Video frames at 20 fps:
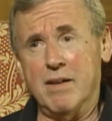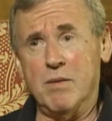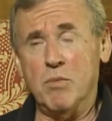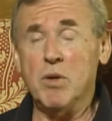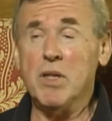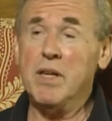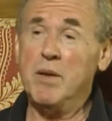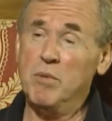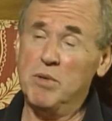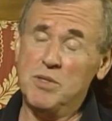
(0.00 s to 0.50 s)

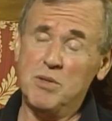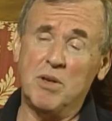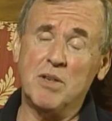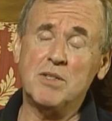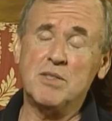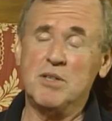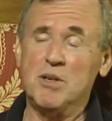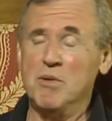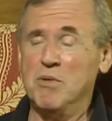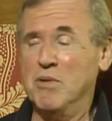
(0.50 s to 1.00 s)
well, he was
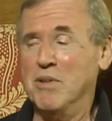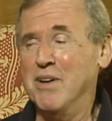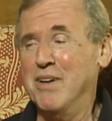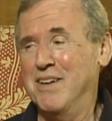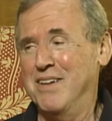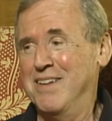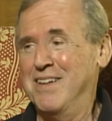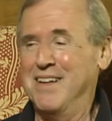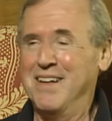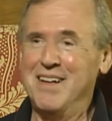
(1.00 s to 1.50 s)
also
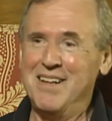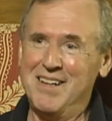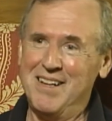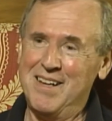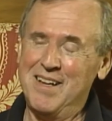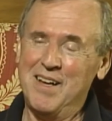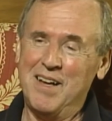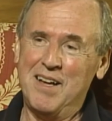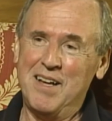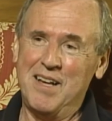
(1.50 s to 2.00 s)

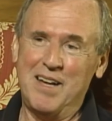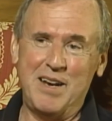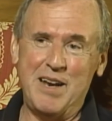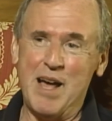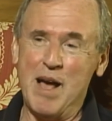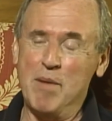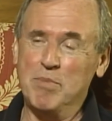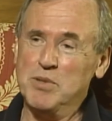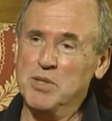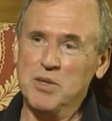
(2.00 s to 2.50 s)
an
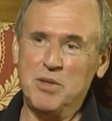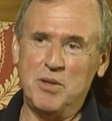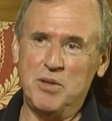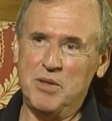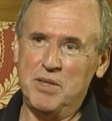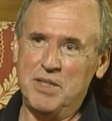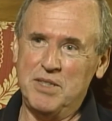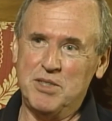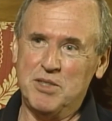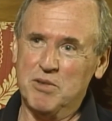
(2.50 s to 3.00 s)

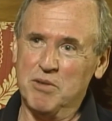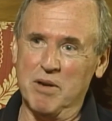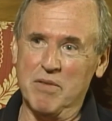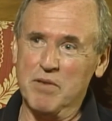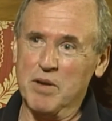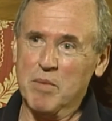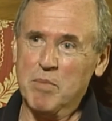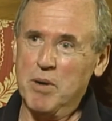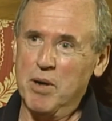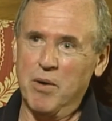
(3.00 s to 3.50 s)
absolutely
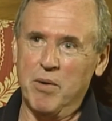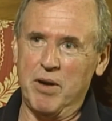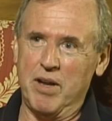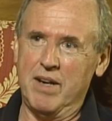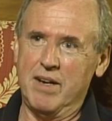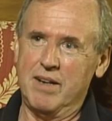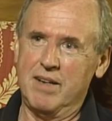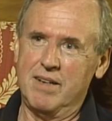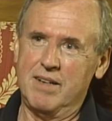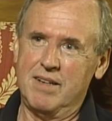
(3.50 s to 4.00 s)
terrific poet.
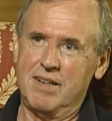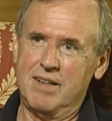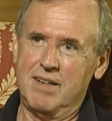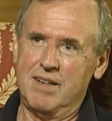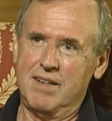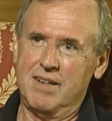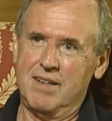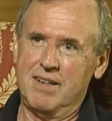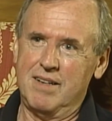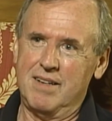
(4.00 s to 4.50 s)

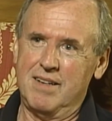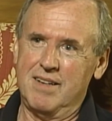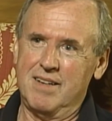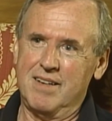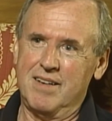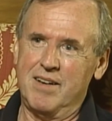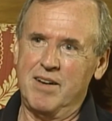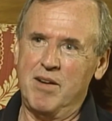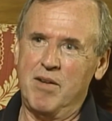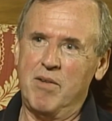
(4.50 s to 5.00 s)

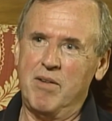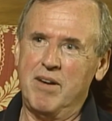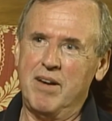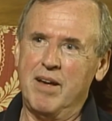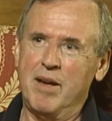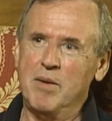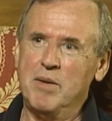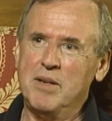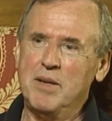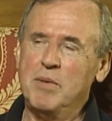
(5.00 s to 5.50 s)
You know, I,
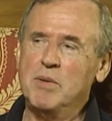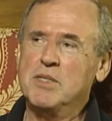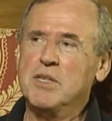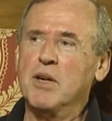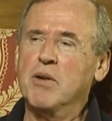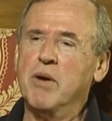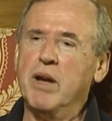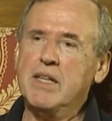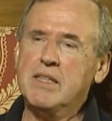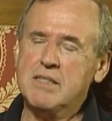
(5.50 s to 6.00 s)
uh, he was a
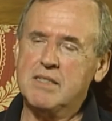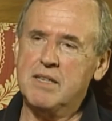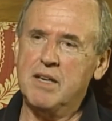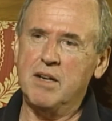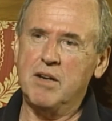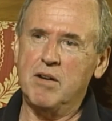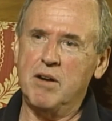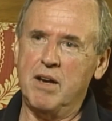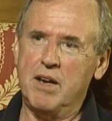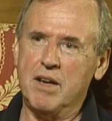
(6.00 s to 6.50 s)
great
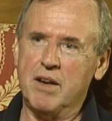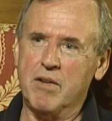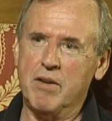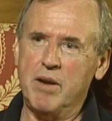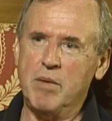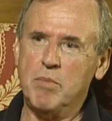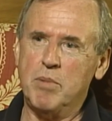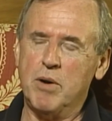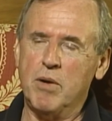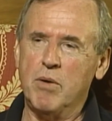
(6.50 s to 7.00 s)
sinner and a
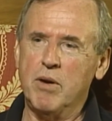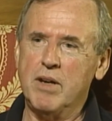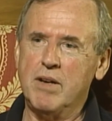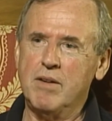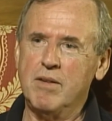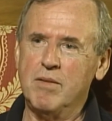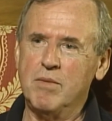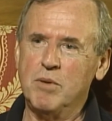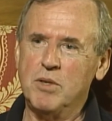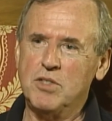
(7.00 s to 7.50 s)
great poet,
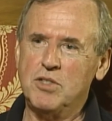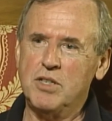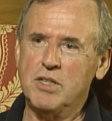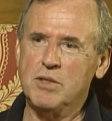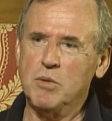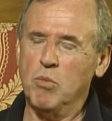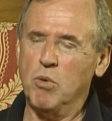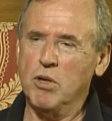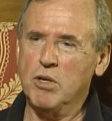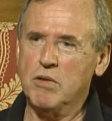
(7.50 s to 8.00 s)
which is
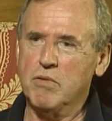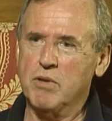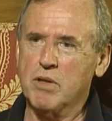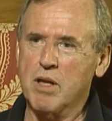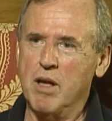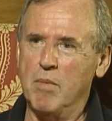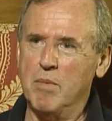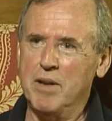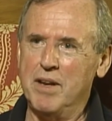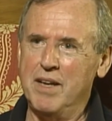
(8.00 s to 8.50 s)
a wonderful
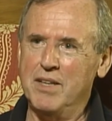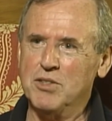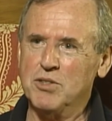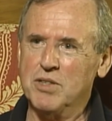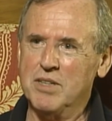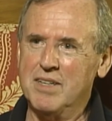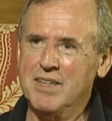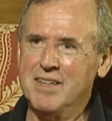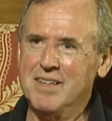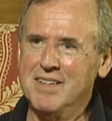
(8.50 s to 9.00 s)
combination.